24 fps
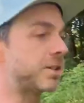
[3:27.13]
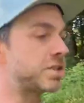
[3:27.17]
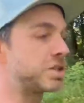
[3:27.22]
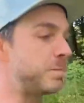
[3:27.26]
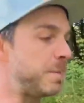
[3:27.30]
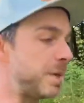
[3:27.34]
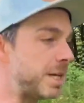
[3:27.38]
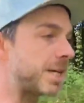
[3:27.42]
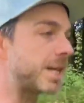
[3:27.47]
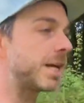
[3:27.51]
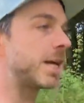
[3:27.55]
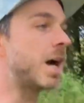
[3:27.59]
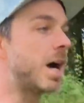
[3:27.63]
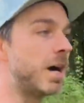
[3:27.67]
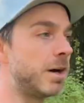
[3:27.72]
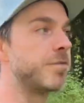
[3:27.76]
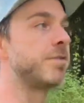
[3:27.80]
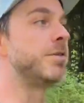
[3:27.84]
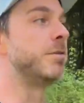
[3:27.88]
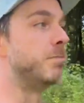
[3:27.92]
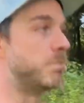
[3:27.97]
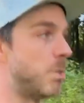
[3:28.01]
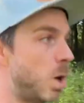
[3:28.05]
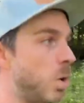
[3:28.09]
speaking of
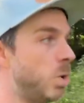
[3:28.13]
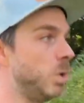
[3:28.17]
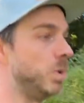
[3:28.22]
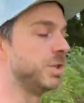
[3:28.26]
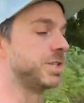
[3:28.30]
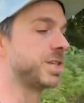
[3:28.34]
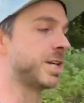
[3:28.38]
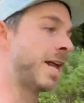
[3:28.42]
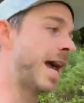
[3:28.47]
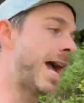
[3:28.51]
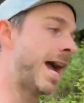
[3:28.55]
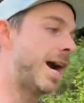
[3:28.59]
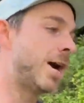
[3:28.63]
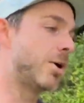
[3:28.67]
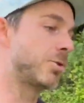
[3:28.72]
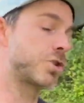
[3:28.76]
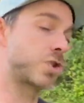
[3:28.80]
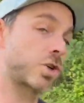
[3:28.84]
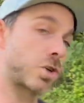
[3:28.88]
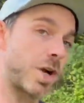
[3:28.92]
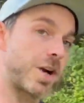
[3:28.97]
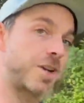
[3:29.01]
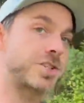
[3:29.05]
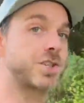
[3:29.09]
the molds and how
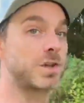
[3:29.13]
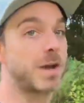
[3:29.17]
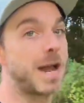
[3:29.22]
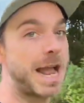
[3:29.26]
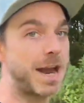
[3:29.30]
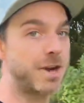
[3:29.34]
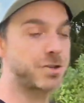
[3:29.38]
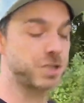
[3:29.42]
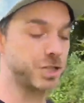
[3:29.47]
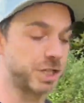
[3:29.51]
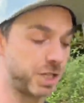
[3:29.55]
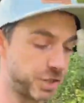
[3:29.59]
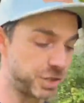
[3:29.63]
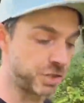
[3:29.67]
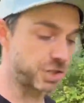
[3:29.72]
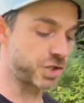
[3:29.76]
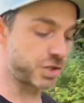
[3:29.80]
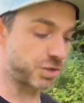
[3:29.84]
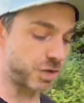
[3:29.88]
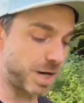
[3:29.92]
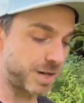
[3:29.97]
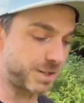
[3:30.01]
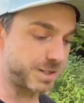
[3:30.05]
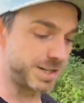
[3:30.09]
trucks are actually
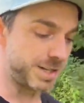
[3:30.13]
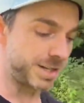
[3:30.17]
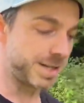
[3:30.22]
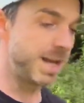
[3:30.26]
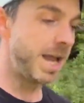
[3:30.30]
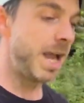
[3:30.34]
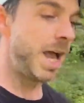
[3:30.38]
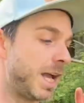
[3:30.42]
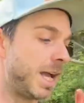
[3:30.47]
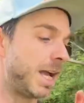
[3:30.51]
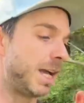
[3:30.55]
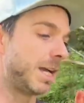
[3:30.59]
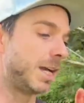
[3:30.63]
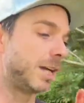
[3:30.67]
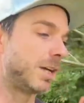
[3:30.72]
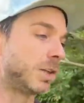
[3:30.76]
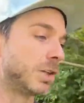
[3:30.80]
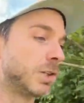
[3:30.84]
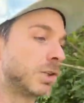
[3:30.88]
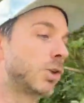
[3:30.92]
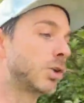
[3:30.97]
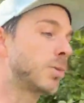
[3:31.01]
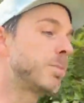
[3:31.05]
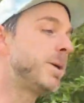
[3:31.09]
constructed,
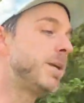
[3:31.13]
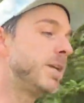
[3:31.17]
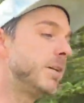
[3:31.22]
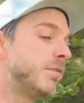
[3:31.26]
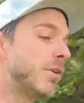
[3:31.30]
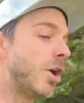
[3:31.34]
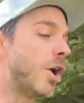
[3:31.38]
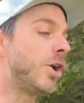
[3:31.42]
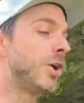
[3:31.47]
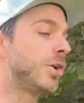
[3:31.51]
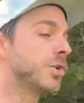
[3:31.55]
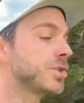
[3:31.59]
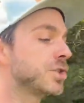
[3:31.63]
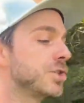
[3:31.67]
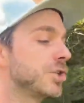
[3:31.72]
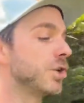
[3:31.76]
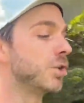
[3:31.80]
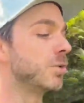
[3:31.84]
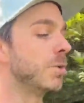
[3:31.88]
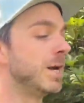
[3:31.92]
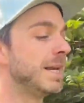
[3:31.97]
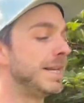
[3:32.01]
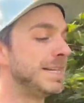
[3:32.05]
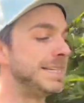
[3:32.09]
Lurpiv
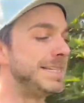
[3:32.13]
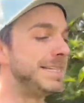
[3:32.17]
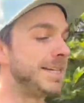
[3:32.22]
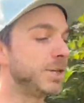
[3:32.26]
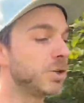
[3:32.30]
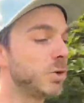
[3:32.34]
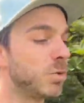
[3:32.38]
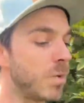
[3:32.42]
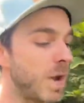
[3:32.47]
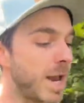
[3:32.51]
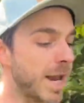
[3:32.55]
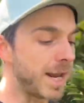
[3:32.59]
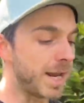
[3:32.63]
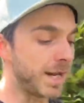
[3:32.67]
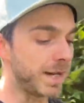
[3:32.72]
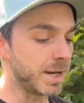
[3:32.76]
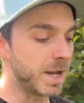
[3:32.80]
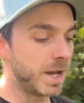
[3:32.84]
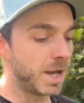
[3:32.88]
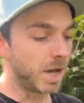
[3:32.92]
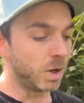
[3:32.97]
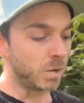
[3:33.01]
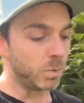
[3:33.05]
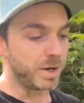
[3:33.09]
also did away
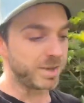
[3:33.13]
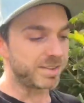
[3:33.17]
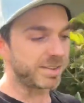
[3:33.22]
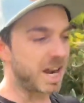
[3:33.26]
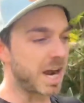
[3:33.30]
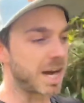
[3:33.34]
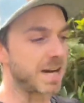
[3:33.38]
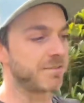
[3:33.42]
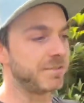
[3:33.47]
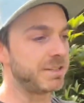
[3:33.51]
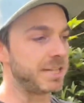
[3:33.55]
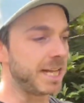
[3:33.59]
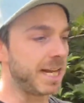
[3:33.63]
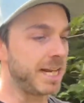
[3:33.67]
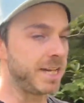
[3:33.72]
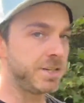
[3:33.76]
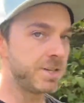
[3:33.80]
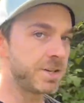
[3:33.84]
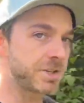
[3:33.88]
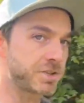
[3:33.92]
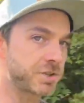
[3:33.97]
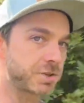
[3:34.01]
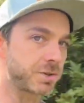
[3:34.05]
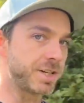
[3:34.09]
with kind of the
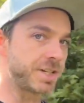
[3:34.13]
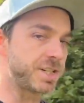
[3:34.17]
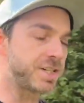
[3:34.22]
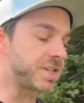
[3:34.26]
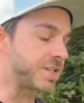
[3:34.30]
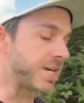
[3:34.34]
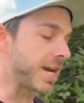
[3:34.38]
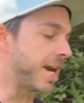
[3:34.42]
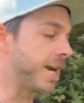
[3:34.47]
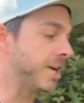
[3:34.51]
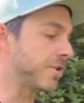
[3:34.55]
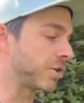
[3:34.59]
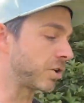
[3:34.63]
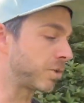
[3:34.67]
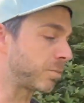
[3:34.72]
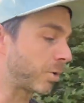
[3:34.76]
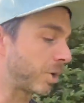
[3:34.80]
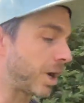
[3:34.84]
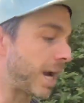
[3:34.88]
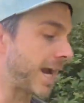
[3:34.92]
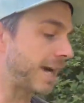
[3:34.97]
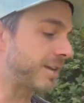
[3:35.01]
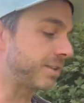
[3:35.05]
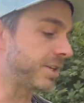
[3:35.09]
industry standard
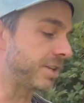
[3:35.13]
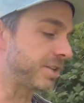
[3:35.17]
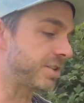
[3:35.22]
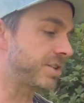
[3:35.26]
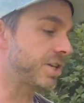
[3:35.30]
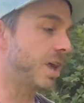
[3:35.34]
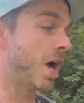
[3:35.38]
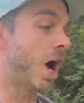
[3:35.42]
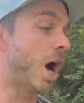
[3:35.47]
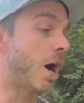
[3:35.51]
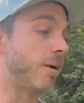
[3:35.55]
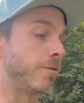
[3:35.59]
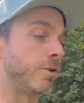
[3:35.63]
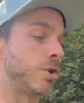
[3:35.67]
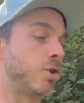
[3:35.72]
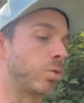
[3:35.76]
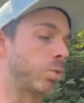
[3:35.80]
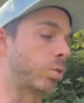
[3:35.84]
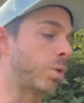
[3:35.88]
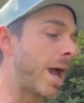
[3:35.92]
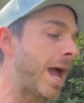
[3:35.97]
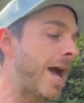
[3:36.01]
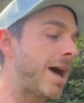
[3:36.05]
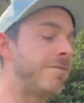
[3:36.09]
practice of
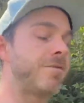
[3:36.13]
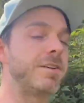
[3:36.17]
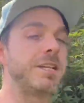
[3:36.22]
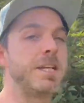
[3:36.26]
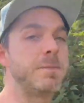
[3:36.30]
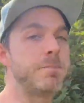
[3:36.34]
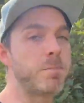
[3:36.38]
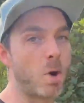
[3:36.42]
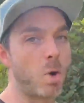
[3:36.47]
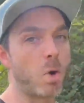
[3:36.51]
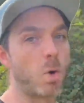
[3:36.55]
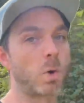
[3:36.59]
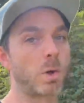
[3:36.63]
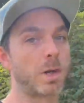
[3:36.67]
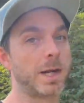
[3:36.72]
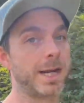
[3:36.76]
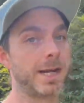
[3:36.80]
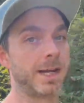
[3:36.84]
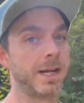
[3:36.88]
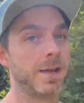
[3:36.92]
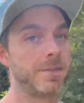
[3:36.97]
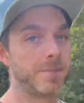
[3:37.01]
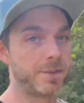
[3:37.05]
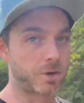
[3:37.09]
gravity
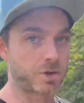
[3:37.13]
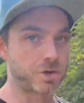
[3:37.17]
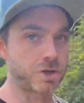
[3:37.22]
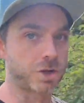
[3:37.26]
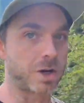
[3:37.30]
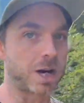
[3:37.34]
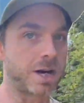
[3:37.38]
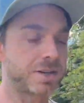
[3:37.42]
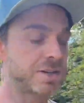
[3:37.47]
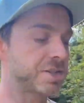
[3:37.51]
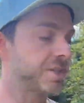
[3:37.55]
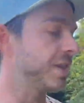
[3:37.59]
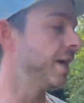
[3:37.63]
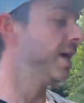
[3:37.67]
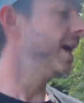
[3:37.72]
pouring their trucks.